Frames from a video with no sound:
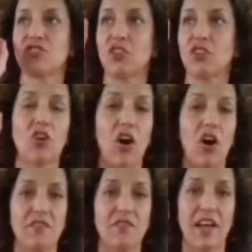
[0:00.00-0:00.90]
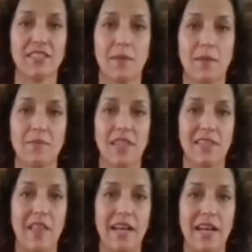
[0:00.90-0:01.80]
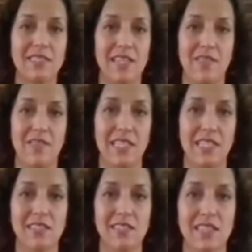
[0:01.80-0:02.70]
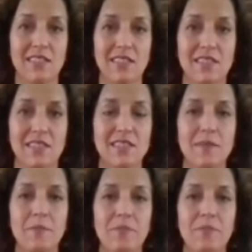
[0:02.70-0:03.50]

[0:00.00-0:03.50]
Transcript: look off at something that's in the distance.